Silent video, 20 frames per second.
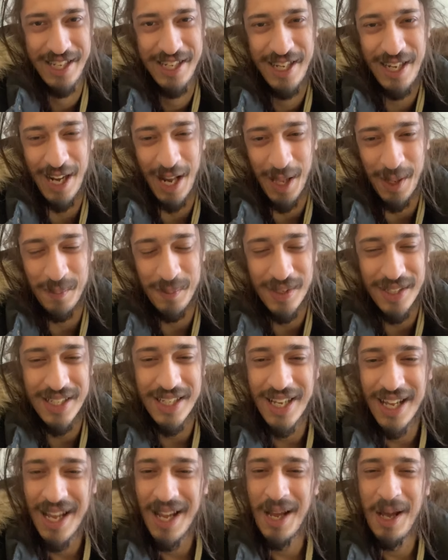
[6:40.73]
you know what I
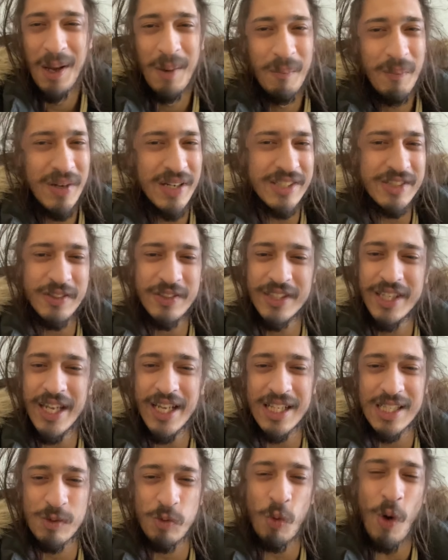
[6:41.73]
mean? But it's ridiculous.